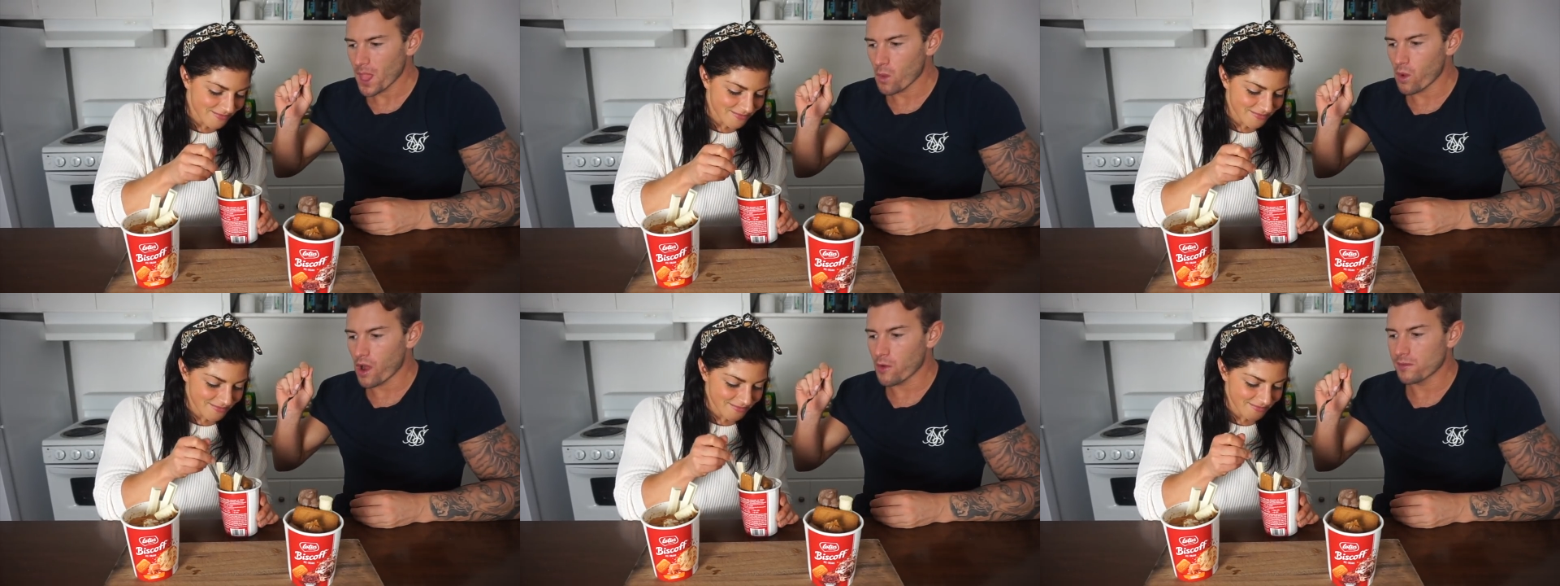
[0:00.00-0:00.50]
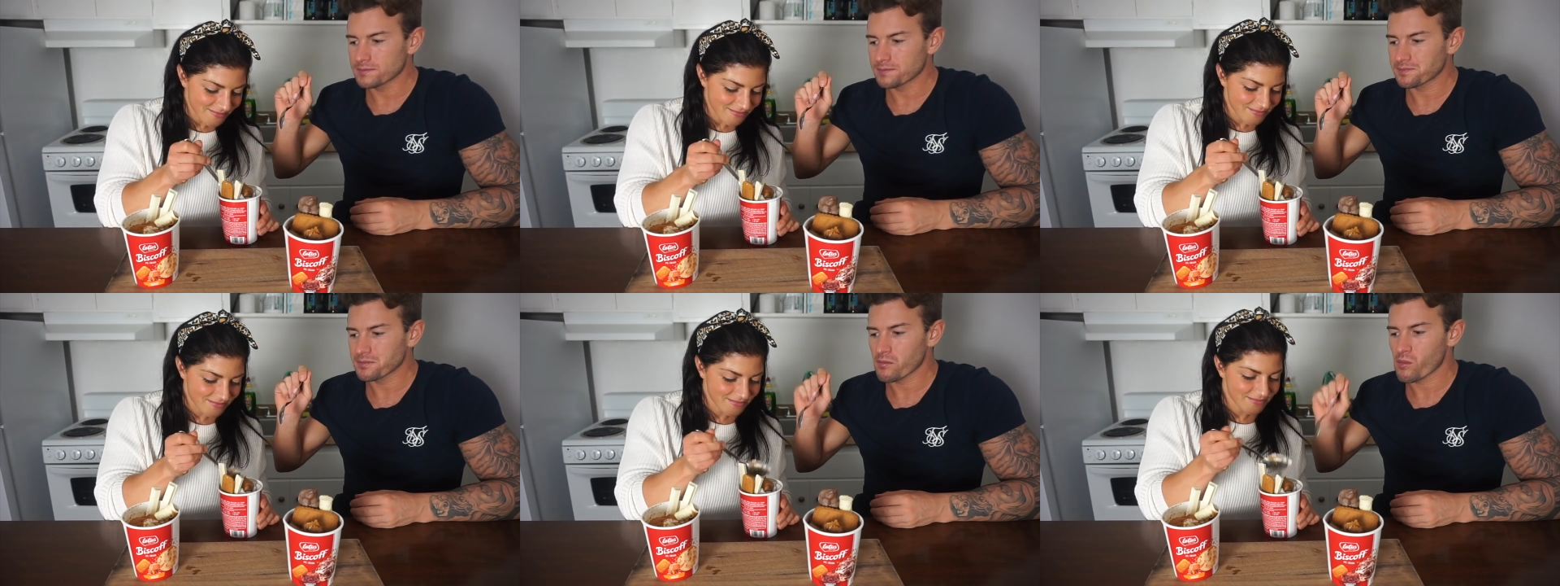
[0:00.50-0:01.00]
Speaker 1: Wow.
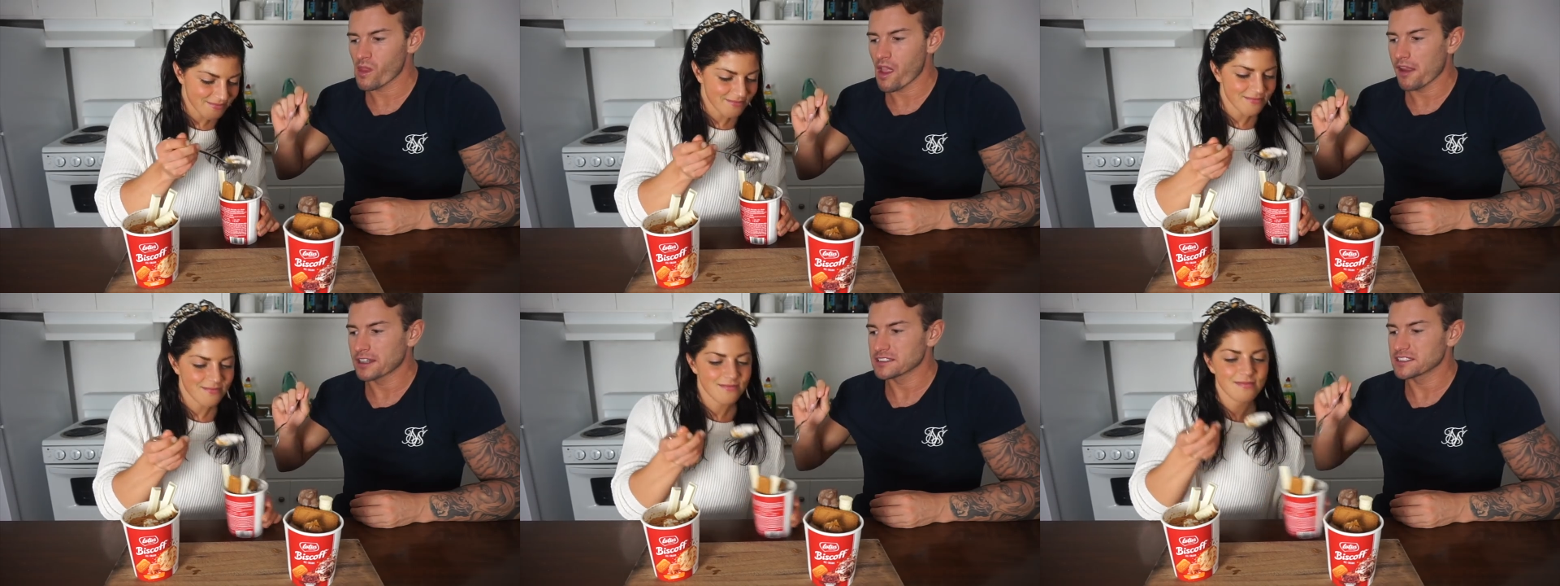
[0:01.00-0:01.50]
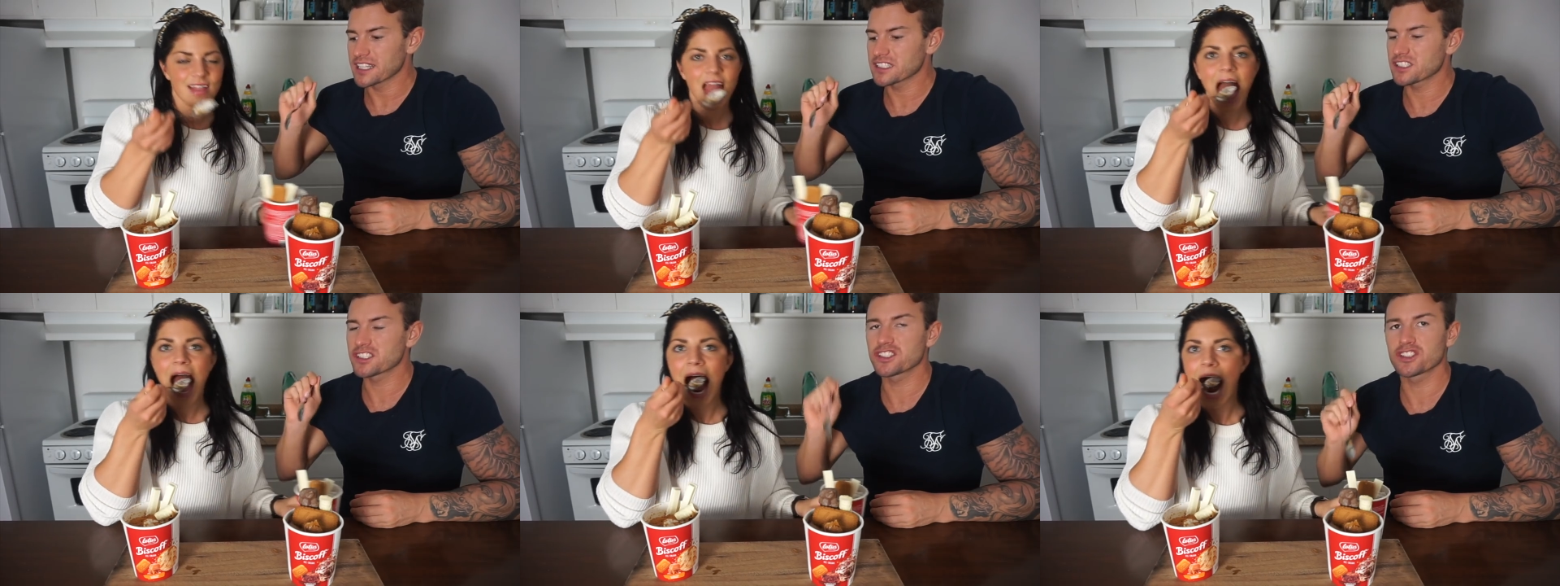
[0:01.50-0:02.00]
That's
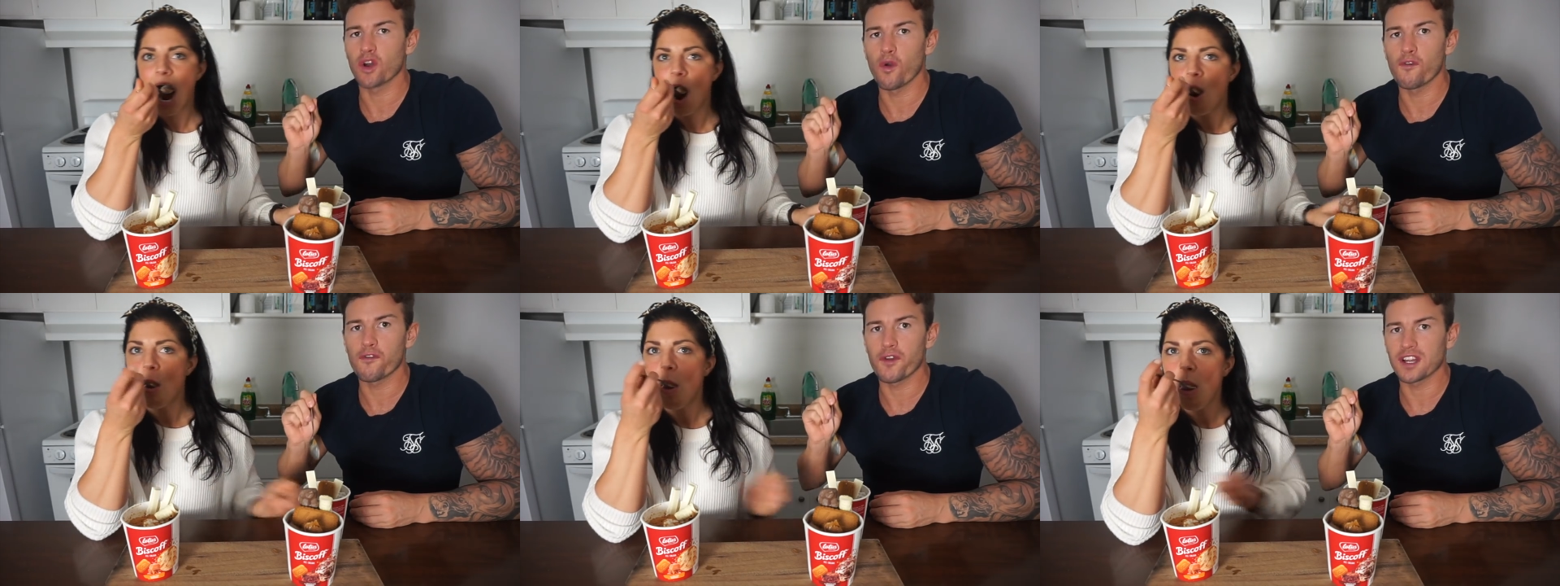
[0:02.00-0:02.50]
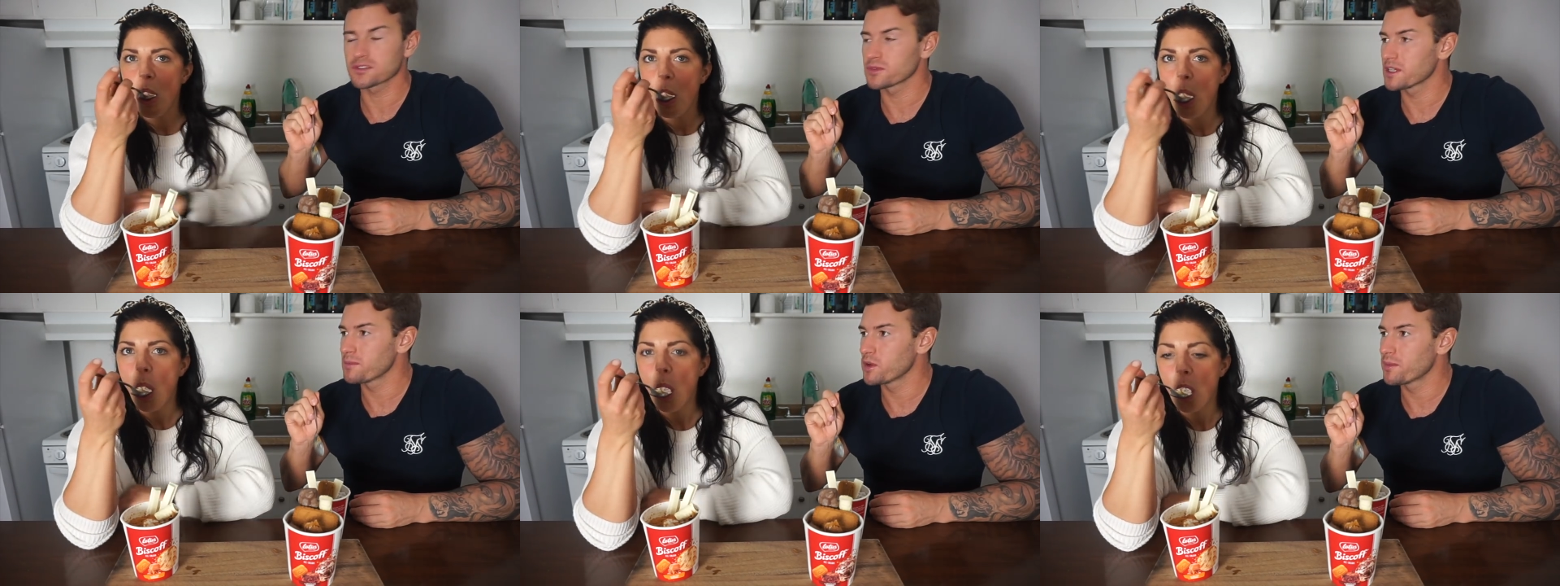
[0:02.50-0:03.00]
so fresh with the
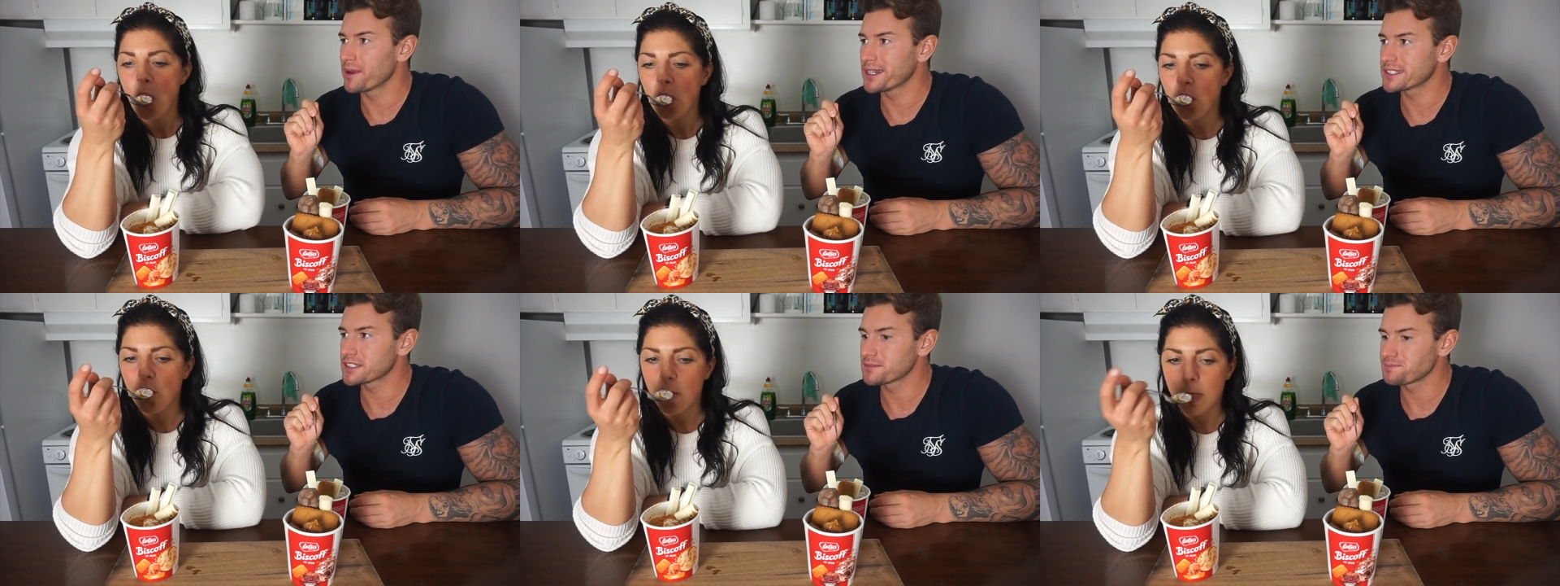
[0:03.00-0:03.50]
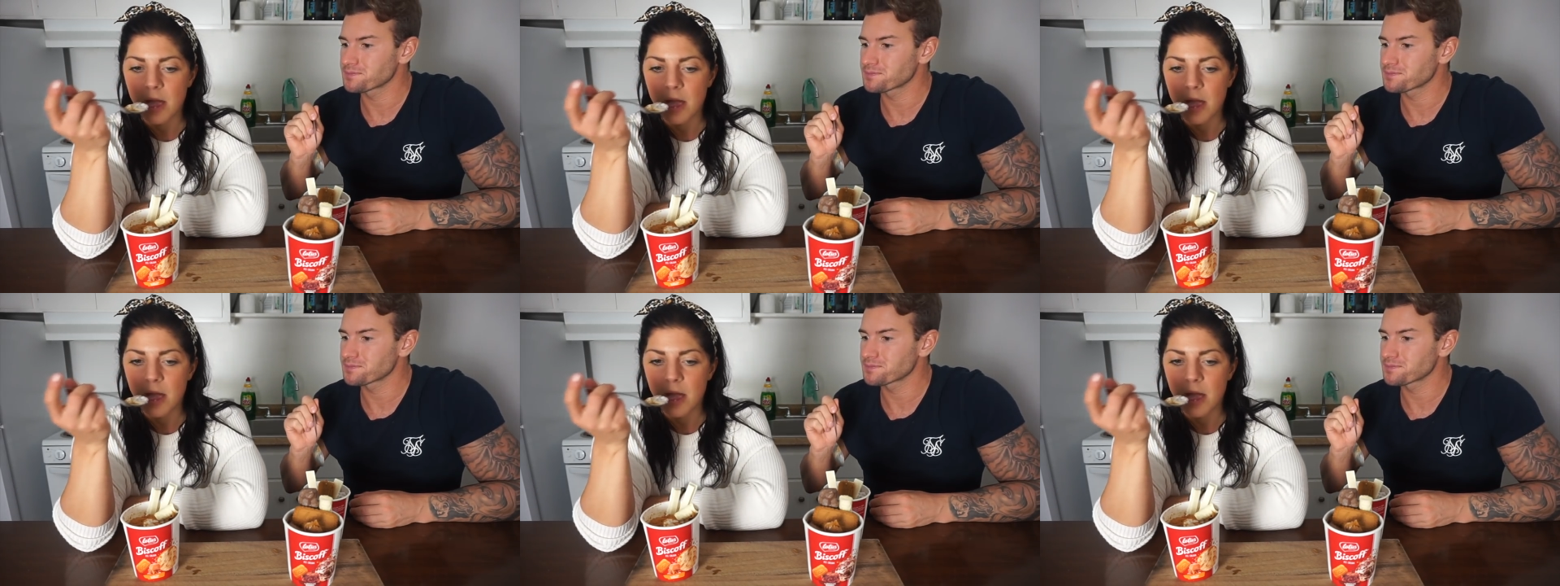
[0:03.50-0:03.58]
blueberries.